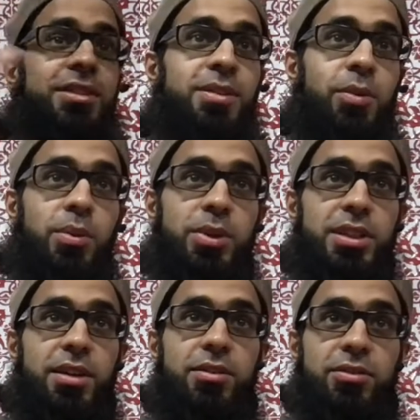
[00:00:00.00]
when we
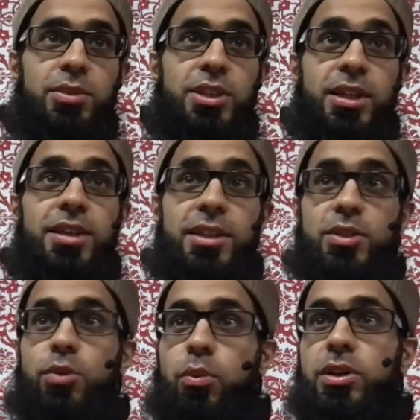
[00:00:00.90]
say it's from Jannah, this
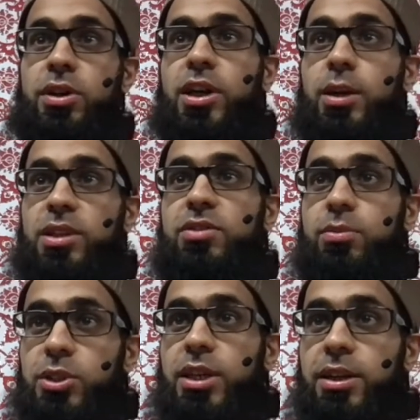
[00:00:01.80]
is what we're talking about. It's
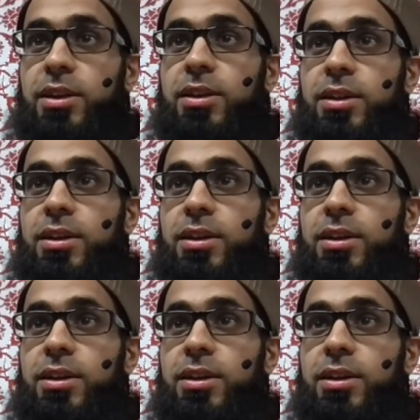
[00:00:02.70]
from Jannah.